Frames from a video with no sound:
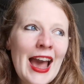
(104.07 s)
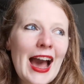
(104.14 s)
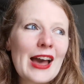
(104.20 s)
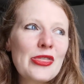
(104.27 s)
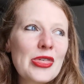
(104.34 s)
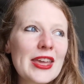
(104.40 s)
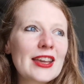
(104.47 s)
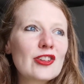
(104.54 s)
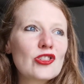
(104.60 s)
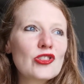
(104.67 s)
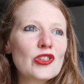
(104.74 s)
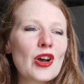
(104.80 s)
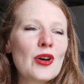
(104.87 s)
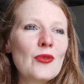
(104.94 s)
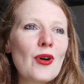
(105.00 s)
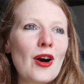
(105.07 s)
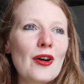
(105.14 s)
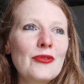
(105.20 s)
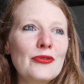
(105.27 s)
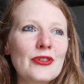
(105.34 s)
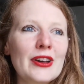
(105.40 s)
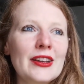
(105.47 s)
I think so
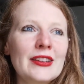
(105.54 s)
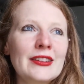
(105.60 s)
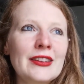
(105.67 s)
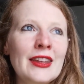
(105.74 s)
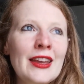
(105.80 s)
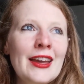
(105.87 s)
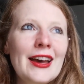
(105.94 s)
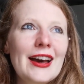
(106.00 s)
often